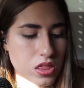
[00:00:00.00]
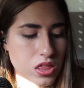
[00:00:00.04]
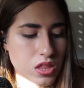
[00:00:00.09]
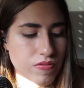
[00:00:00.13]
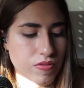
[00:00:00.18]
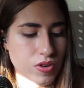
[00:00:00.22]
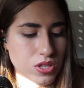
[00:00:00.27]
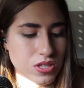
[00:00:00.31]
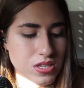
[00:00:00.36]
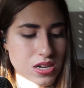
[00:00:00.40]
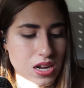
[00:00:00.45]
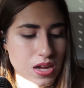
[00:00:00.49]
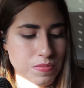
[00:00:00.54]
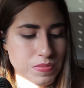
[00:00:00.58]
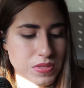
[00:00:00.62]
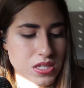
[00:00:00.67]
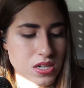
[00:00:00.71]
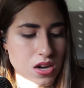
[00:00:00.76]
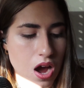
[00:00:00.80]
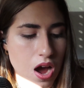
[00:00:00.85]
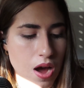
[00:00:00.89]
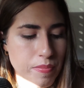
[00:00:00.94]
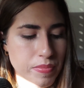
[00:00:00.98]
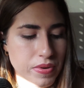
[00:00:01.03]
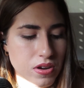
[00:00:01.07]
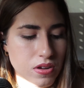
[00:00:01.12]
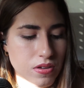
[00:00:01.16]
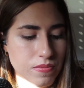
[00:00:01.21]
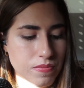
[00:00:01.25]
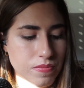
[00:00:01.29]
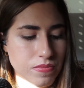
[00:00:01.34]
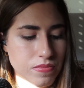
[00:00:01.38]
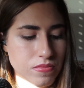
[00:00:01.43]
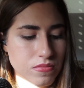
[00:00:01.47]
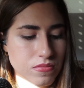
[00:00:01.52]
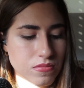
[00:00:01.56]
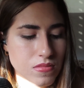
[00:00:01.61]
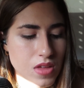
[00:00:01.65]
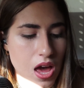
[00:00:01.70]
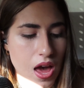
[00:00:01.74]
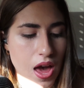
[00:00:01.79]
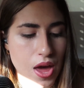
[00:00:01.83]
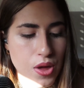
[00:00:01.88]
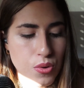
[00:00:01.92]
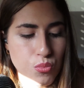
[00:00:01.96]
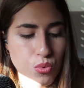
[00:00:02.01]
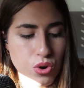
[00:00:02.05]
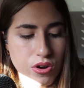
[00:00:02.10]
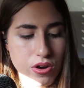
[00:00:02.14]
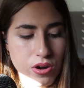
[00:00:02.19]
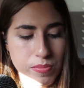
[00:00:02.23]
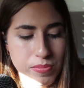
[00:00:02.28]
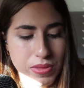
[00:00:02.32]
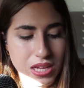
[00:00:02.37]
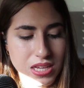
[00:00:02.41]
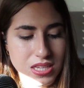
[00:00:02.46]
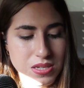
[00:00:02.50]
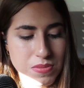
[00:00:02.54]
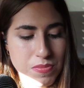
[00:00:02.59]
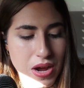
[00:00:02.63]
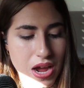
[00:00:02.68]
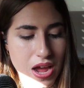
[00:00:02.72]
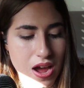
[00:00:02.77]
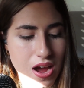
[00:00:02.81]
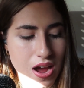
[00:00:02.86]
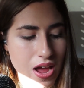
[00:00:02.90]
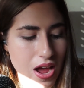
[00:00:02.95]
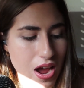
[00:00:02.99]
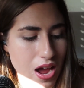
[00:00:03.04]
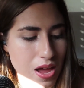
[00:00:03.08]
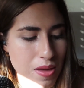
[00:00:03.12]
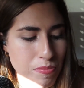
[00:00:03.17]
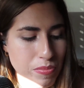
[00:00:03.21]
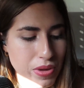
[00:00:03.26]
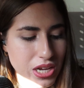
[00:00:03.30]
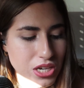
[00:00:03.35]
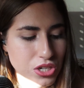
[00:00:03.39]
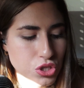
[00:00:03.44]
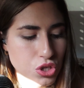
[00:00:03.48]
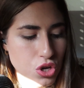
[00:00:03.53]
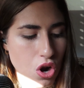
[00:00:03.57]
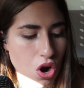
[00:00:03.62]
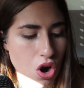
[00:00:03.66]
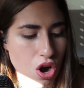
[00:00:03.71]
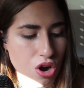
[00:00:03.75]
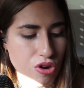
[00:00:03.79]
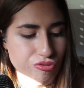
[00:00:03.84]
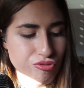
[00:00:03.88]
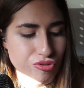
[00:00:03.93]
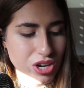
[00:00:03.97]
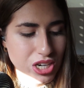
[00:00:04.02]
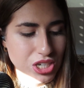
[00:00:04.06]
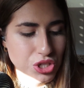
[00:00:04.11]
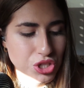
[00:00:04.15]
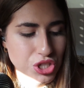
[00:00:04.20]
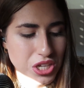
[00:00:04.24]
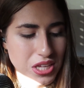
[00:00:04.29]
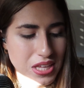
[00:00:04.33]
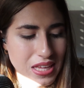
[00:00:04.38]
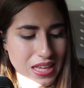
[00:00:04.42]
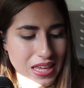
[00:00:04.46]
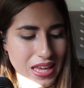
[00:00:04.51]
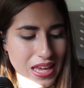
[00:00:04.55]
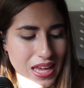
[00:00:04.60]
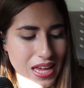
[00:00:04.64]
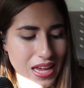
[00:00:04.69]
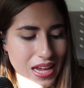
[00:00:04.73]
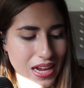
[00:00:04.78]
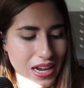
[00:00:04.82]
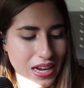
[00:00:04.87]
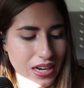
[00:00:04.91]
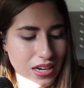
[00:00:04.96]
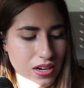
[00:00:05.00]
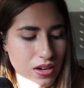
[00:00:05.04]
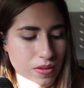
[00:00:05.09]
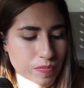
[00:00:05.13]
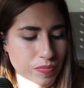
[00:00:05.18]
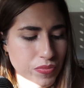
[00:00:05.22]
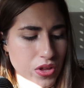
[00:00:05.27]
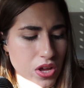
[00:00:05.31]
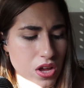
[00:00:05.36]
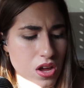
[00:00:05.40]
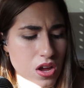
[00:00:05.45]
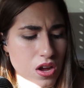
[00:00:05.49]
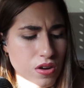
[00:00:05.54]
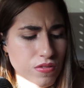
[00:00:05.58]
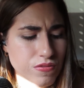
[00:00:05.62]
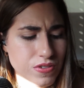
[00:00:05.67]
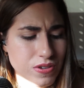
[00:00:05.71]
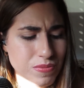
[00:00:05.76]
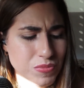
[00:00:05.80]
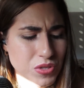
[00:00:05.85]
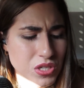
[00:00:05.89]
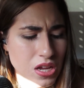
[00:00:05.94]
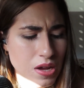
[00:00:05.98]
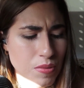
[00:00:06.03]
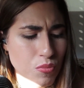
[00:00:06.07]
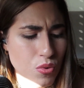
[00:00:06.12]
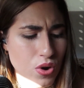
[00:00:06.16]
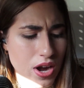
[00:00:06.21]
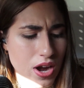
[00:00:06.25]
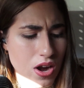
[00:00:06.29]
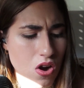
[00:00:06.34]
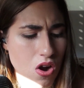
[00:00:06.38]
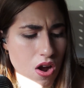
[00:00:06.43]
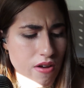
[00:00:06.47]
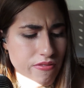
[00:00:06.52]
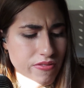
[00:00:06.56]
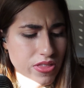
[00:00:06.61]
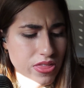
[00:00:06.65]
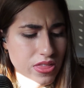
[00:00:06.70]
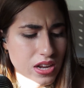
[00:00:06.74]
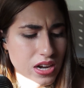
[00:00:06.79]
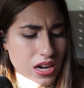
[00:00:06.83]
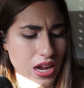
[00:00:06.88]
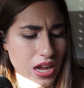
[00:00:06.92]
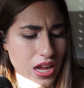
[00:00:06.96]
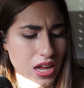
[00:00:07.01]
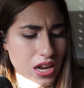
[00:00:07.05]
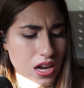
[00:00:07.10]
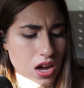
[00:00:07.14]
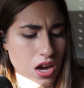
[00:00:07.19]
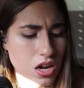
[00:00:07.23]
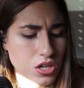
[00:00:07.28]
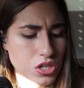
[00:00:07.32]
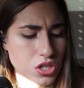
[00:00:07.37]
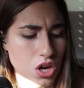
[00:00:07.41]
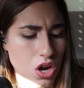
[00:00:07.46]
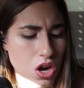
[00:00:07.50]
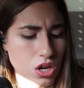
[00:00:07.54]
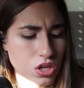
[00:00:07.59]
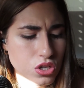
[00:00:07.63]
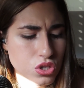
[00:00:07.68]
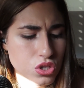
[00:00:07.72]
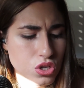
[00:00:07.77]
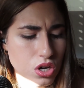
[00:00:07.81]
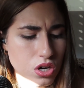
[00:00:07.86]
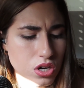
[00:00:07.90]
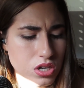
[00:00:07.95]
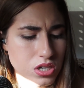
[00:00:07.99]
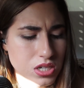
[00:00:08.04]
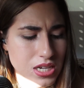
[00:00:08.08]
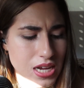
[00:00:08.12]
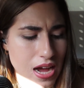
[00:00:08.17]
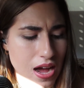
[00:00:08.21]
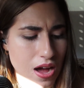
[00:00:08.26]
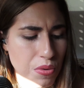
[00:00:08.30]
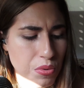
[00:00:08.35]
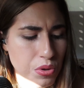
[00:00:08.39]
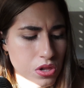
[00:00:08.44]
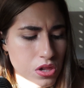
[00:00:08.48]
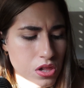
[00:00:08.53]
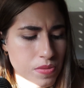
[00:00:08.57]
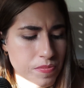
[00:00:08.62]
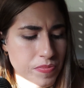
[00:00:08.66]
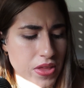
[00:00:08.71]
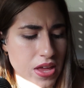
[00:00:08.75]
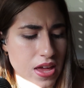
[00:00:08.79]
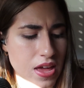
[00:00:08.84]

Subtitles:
The footsteps stopped and were replaced by a high-pitched, heart-wrenching keen. From somewhere off in the night, a dog started to howl.